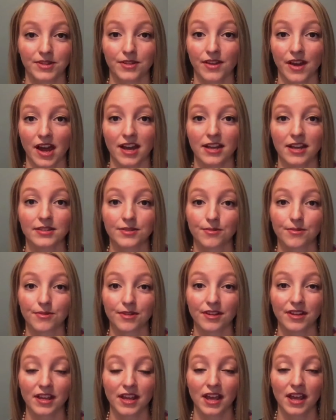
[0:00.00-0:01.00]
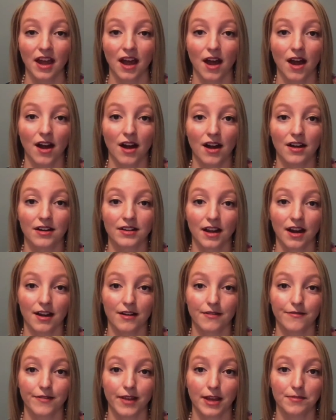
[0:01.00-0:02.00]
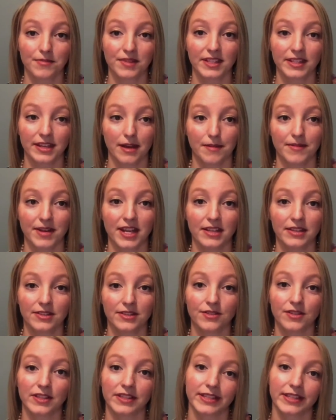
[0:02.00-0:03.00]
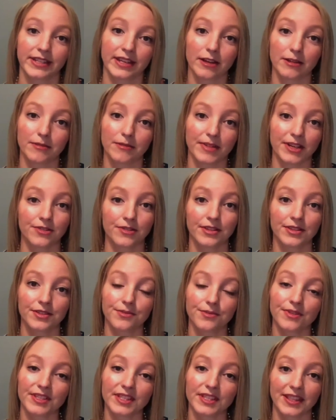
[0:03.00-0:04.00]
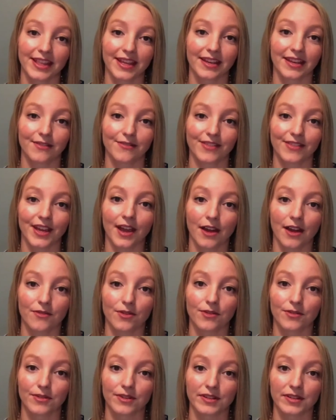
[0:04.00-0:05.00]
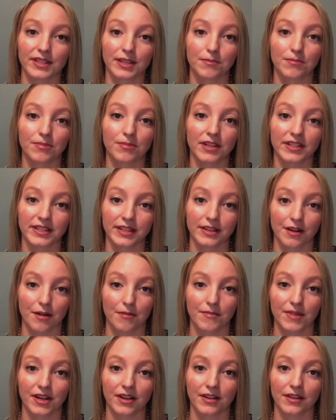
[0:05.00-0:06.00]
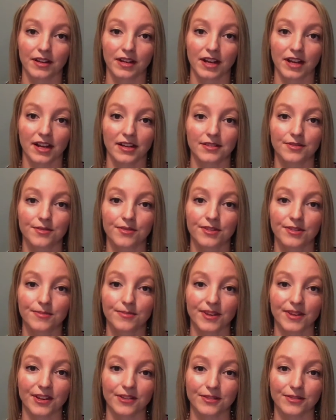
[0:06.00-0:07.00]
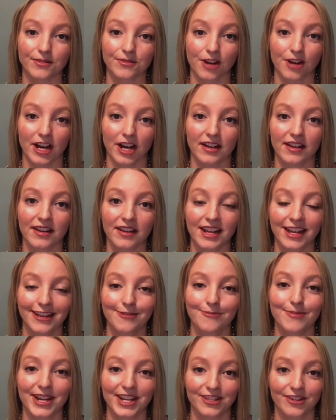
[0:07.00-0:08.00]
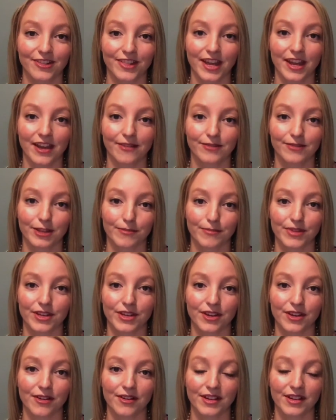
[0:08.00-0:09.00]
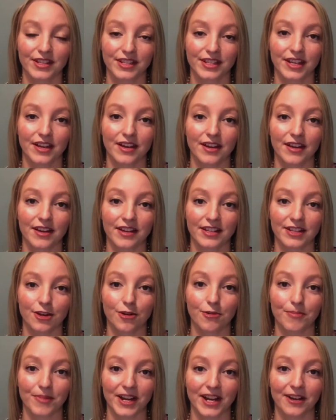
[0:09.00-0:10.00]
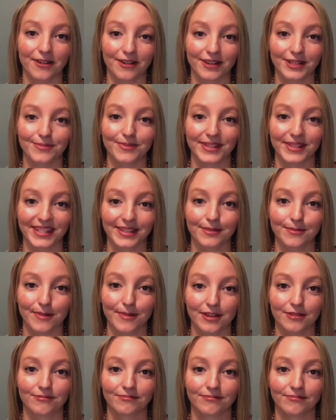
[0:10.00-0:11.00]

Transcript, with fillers: the high school. Our, our families nominate students in elementary schools, and then if they have older siblings in our middle and high schools, we also try to make sure they have something to, to, to open on Christmas as well.